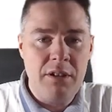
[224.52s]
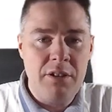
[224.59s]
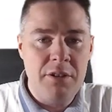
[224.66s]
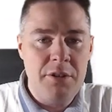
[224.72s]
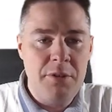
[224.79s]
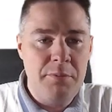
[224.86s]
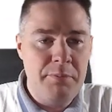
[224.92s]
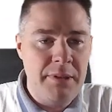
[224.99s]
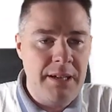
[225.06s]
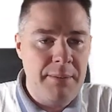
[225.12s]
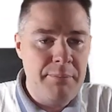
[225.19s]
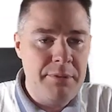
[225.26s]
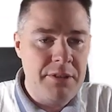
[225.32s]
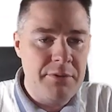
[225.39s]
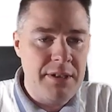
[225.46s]
going to open
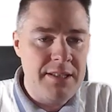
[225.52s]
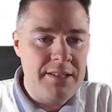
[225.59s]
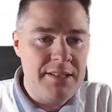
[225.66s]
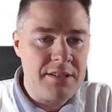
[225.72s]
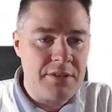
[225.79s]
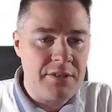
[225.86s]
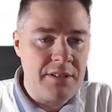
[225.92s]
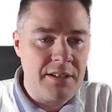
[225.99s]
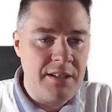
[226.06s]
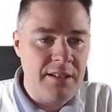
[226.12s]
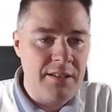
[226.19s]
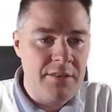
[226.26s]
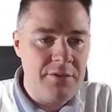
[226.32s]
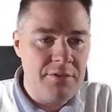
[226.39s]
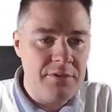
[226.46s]
up the
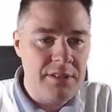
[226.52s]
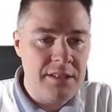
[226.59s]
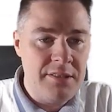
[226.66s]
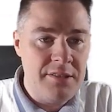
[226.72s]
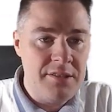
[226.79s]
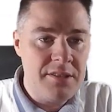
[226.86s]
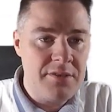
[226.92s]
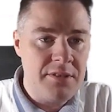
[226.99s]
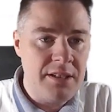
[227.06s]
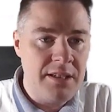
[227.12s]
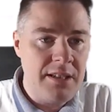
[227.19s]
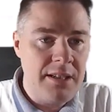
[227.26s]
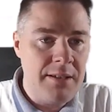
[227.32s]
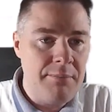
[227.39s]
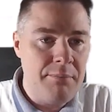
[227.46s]

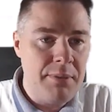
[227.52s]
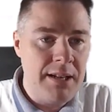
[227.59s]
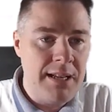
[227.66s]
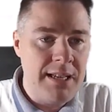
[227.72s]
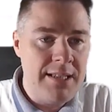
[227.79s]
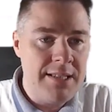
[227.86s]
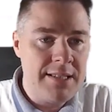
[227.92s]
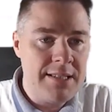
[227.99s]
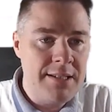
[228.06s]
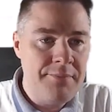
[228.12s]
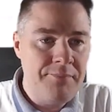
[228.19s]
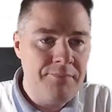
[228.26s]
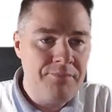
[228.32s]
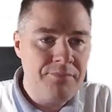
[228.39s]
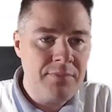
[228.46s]
registry place.
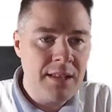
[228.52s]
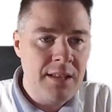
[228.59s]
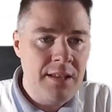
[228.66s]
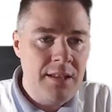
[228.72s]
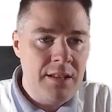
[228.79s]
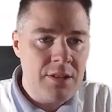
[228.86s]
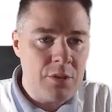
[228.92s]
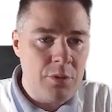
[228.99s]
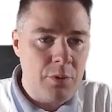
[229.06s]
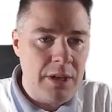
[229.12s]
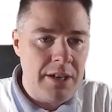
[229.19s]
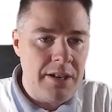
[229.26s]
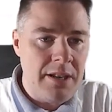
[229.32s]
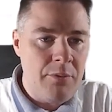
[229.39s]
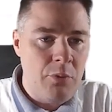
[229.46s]
So where
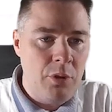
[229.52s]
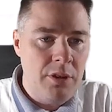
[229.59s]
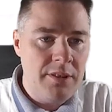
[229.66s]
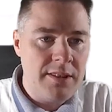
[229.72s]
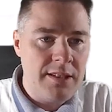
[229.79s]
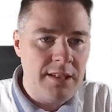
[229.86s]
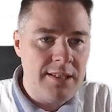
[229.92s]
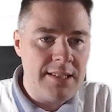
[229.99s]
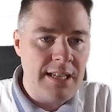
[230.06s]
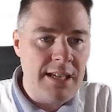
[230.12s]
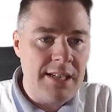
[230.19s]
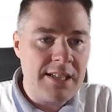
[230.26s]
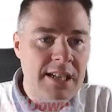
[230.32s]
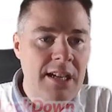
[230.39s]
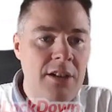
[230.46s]
they want it,
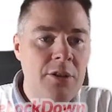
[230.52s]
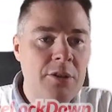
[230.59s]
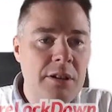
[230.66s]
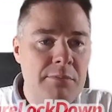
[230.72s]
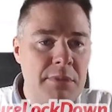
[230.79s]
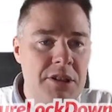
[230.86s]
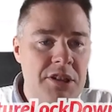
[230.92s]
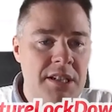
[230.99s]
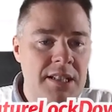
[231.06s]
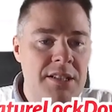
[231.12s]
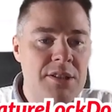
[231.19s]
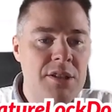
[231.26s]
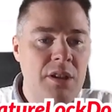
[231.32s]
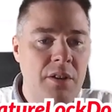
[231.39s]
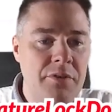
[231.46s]
HK local machine,
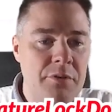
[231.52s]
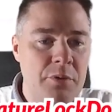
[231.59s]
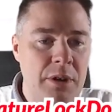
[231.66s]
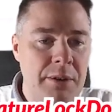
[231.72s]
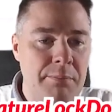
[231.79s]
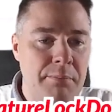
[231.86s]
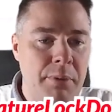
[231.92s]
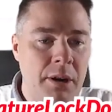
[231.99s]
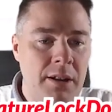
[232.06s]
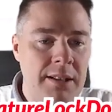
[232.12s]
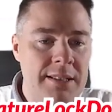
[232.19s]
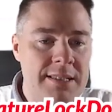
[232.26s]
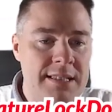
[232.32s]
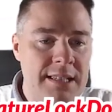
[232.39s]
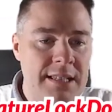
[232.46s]
software
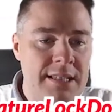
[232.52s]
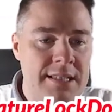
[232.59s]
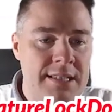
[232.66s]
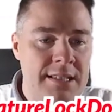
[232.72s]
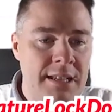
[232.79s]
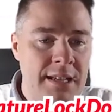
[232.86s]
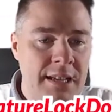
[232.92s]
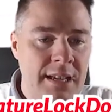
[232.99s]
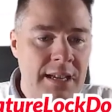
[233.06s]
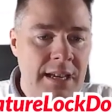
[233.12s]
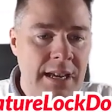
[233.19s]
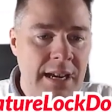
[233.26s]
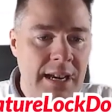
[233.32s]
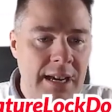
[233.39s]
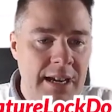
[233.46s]
policies.
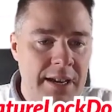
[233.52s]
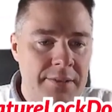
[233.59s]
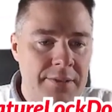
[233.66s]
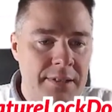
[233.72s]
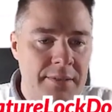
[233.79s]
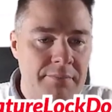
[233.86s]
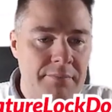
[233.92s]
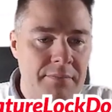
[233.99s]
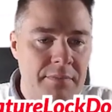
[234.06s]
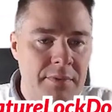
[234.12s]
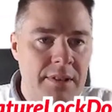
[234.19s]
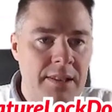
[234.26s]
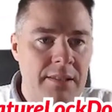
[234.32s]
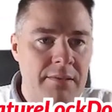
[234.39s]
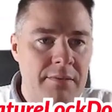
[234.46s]
And
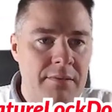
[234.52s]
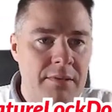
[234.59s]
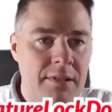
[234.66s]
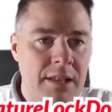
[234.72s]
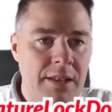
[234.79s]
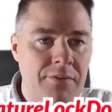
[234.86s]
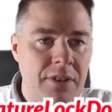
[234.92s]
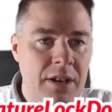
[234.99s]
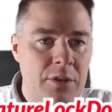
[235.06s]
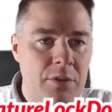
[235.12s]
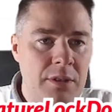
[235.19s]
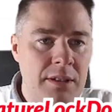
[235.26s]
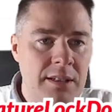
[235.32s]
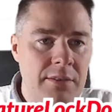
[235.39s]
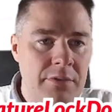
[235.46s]
if I do a
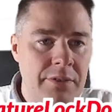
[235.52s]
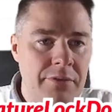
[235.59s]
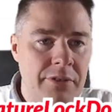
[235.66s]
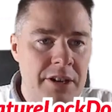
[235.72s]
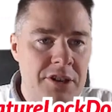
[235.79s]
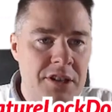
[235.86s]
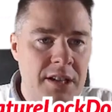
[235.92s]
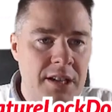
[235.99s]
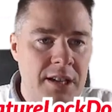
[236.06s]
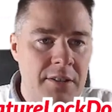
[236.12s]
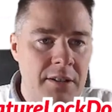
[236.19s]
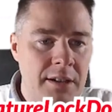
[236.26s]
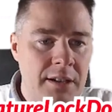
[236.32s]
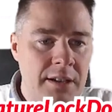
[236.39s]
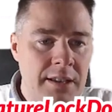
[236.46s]
little refresh
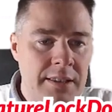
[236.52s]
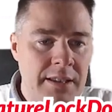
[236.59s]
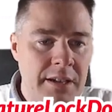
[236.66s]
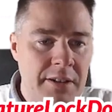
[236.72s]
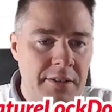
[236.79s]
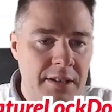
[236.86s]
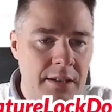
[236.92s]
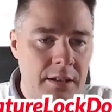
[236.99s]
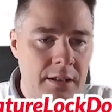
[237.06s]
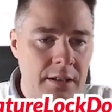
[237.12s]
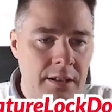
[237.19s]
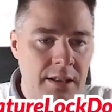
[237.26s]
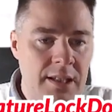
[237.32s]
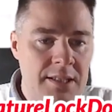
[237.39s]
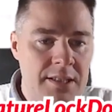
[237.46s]
here, there
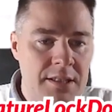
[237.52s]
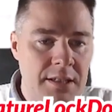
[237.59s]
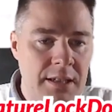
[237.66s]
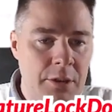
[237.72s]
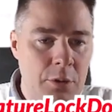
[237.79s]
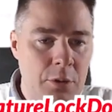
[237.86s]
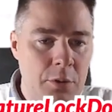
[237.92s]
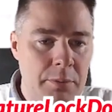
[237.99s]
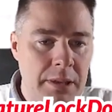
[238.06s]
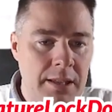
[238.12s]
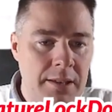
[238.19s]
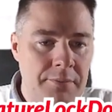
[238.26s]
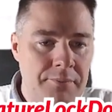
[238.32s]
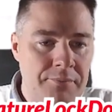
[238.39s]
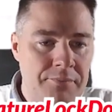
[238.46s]
is an Adobe